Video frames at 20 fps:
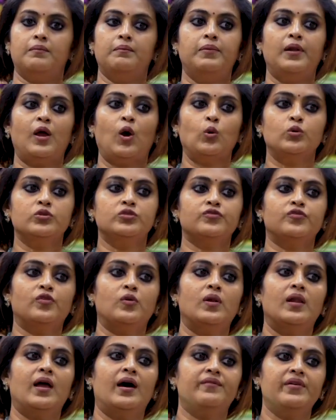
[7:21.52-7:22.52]
Blouse
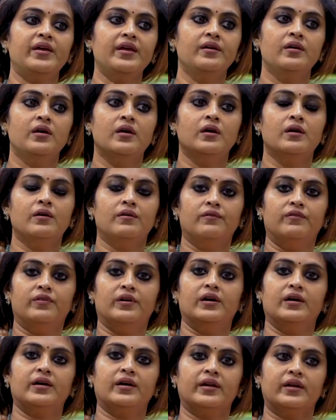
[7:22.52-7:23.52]
fulla ve
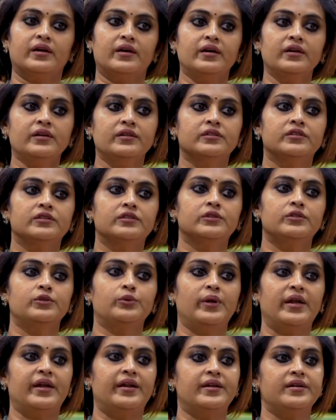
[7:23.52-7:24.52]
work irukku.
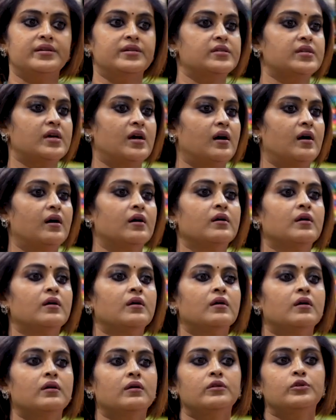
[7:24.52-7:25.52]
You needn't uh,
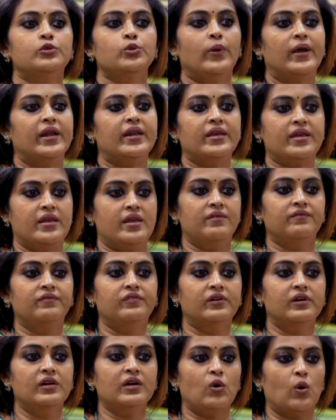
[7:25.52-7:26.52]
do any
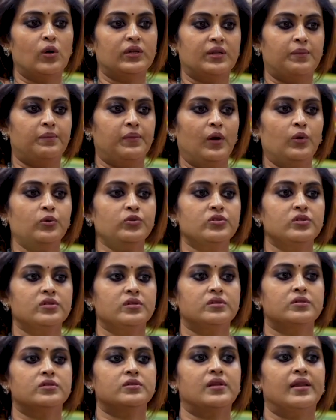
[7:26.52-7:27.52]
work on the blouse.
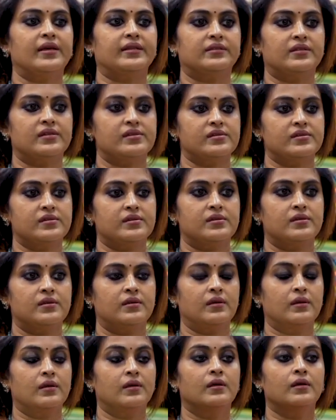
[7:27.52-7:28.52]
It's like this.
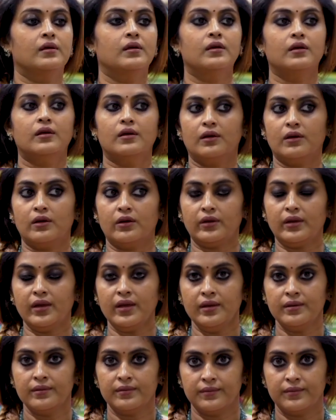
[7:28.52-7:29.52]
Okay.